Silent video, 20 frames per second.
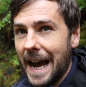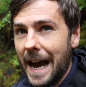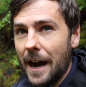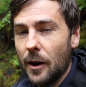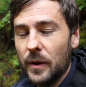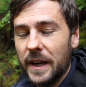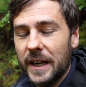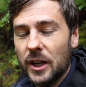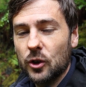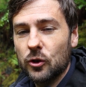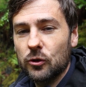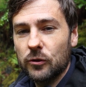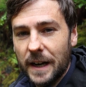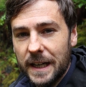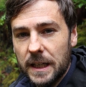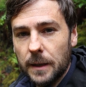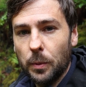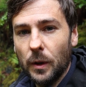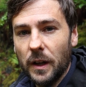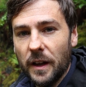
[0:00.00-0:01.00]
how
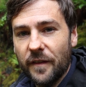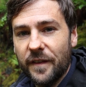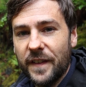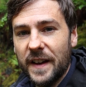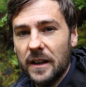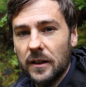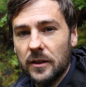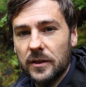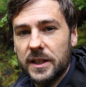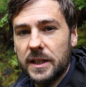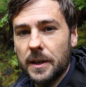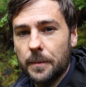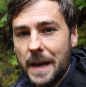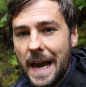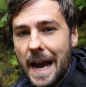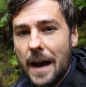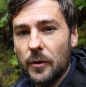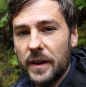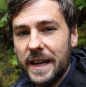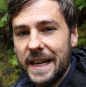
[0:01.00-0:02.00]
incredible it feels to
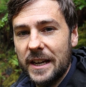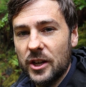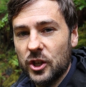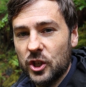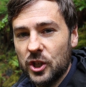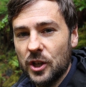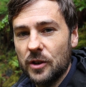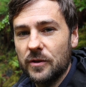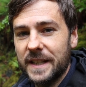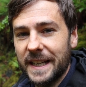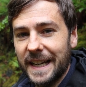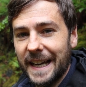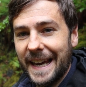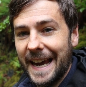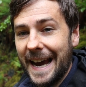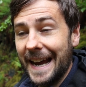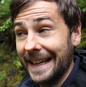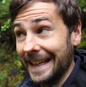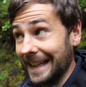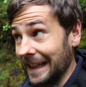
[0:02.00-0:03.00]
be out here shooting
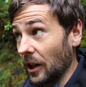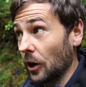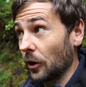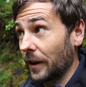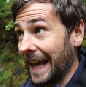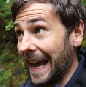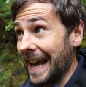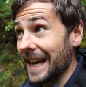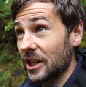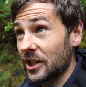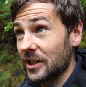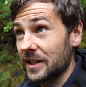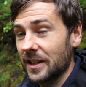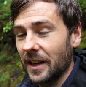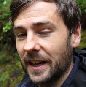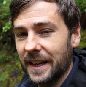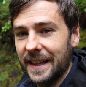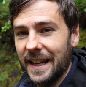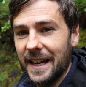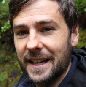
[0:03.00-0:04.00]
again in locations
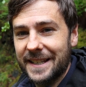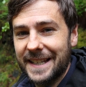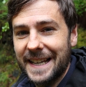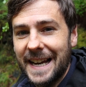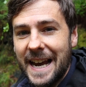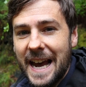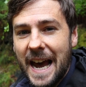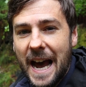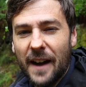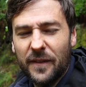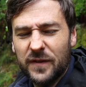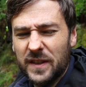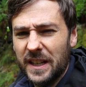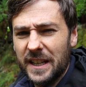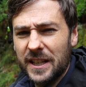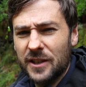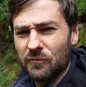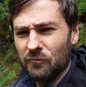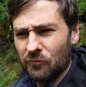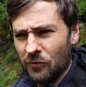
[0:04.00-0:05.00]
like this after
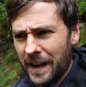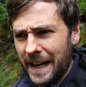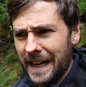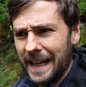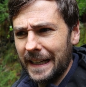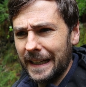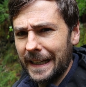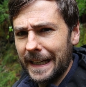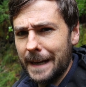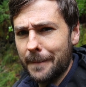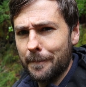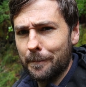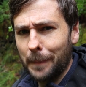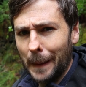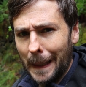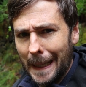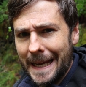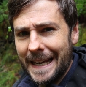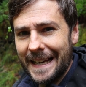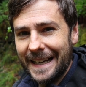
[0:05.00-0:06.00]
this really
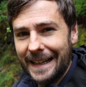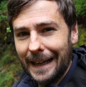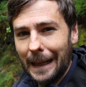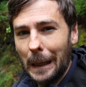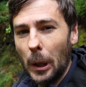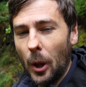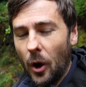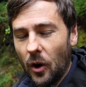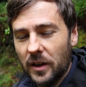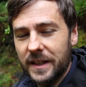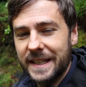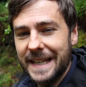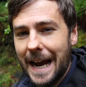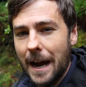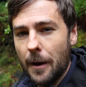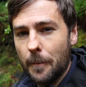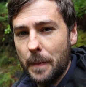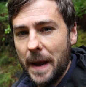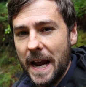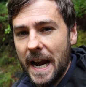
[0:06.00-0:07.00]
bleak
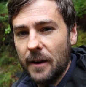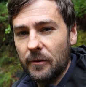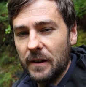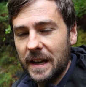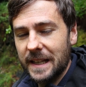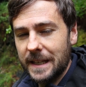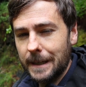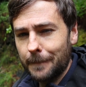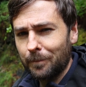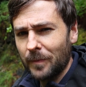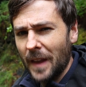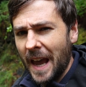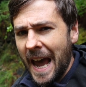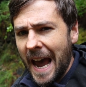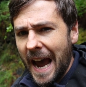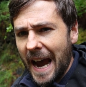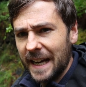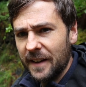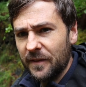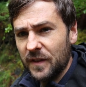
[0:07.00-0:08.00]
lockdown period.
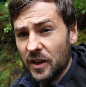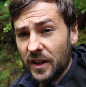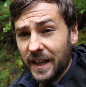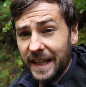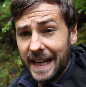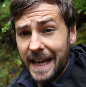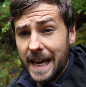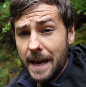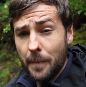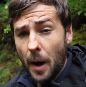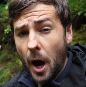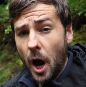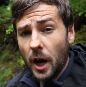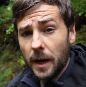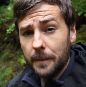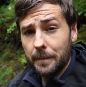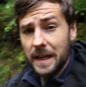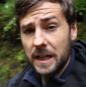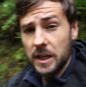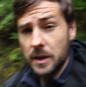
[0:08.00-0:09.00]
And if you can hear
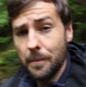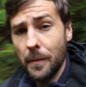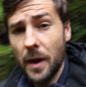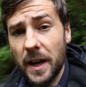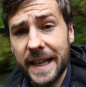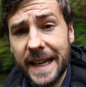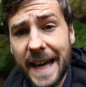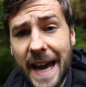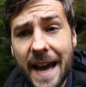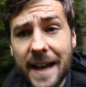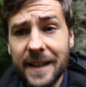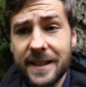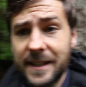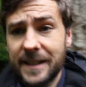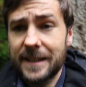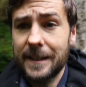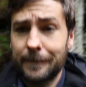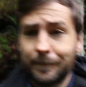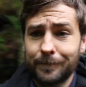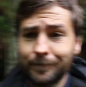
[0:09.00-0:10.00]
behind me, you might
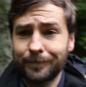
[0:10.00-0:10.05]
guess